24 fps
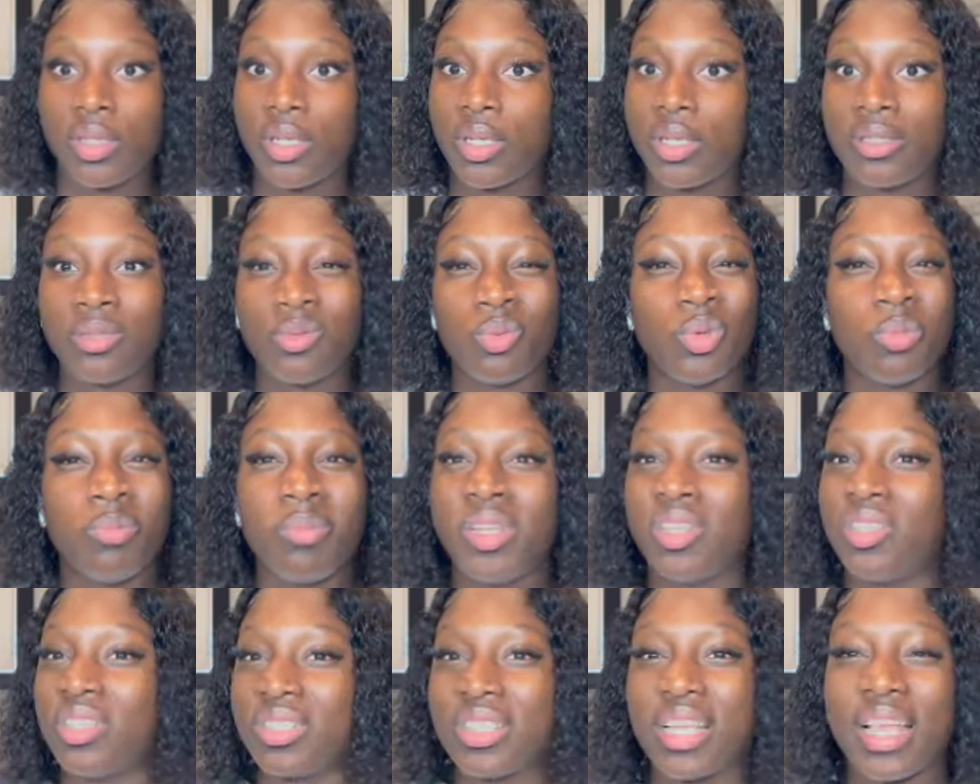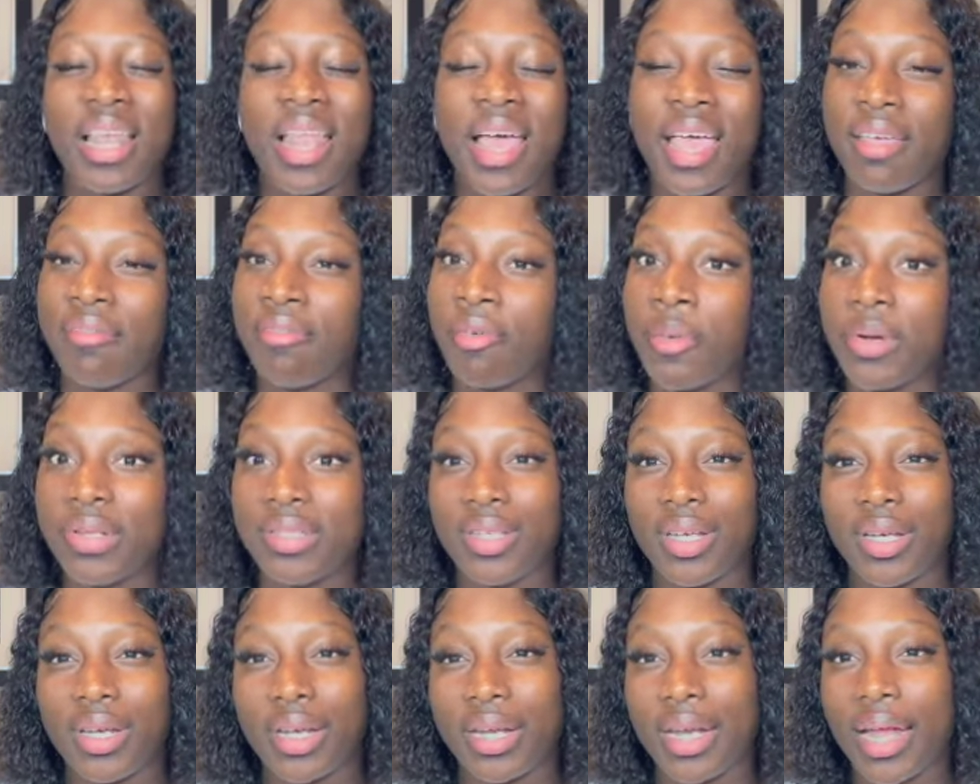It would be just a live
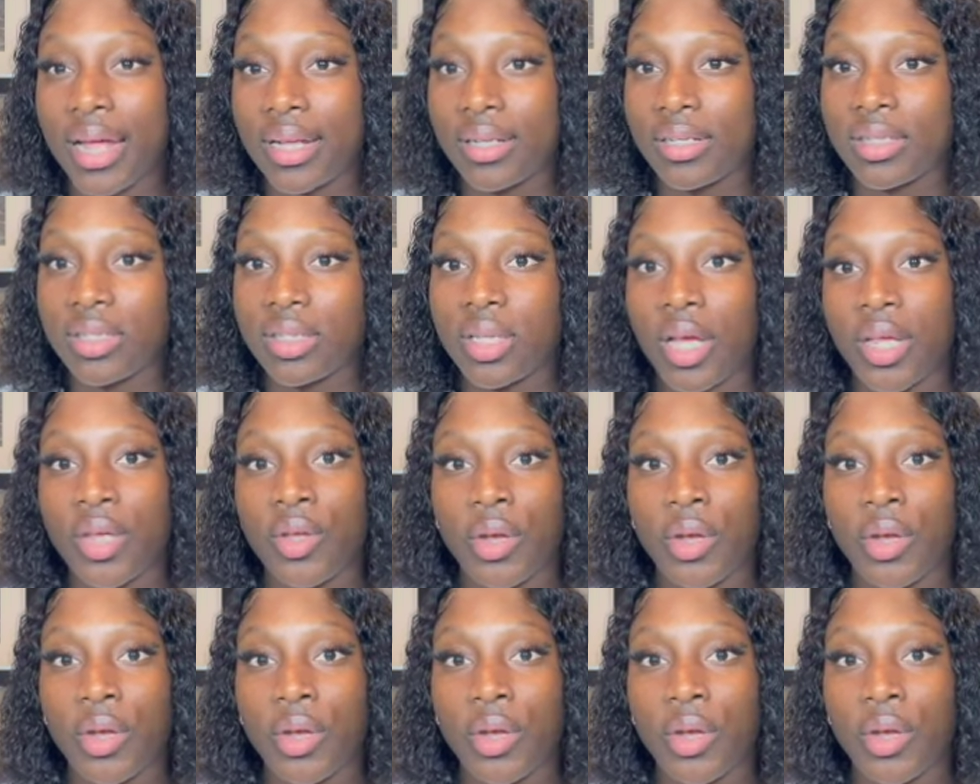question and answer.